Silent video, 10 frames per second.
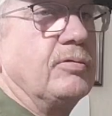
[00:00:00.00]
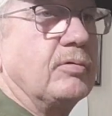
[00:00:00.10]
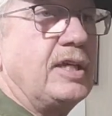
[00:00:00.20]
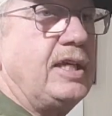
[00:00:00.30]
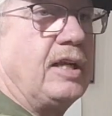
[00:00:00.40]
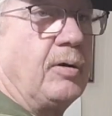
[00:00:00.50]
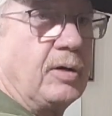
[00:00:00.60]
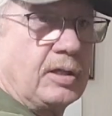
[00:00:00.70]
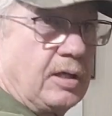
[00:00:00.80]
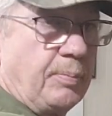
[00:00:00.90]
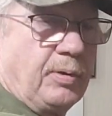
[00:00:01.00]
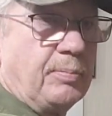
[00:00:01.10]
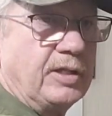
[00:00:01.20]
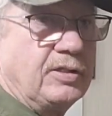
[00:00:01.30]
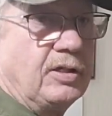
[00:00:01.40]
rain a couple of
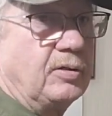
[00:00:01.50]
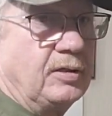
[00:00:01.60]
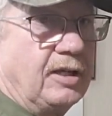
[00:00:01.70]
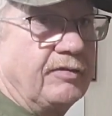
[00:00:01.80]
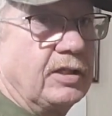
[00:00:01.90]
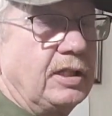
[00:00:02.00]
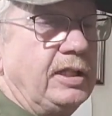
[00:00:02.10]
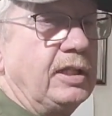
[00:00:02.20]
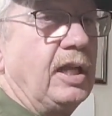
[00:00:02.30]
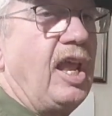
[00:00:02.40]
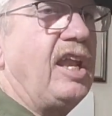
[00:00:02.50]
months ago and never cleaned it,